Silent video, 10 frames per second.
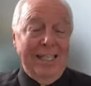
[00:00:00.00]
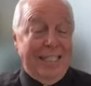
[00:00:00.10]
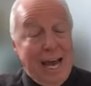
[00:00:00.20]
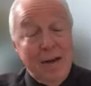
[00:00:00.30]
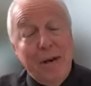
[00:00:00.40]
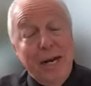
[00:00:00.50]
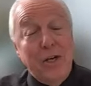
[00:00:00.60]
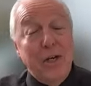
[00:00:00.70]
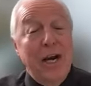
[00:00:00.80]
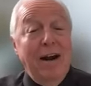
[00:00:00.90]
sat in my
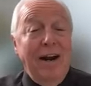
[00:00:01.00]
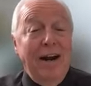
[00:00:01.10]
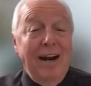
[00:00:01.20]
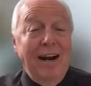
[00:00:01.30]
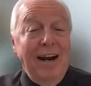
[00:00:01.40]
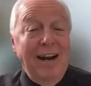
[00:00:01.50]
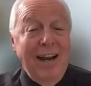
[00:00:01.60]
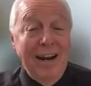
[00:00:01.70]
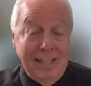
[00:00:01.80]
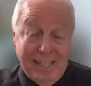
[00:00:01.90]
chair,
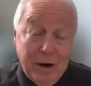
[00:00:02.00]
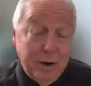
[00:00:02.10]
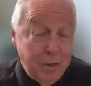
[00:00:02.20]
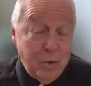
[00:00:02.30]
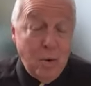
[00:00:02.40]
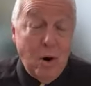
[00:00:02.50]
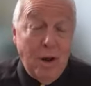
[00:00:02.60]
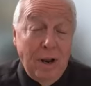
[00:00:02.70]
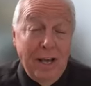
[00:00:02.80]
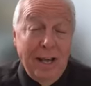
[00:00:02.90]
and I stared at the wall.